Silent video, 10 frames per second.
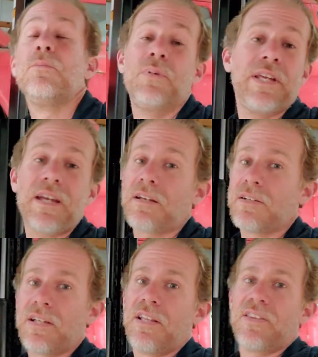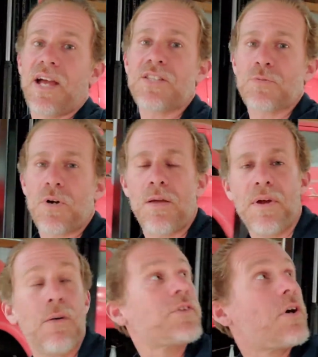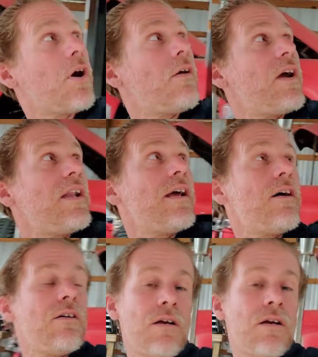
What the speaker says: yeah, that's where I'm at with the car right now.